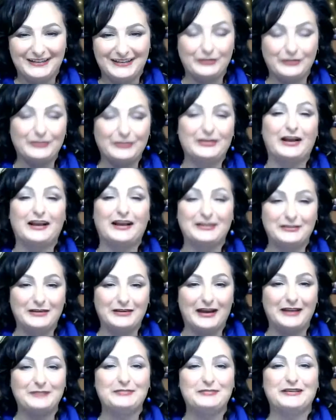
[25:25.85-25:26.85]
Oh, you got
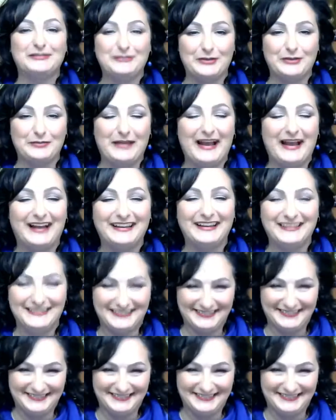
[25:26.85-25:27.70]
it, Bill? You're back?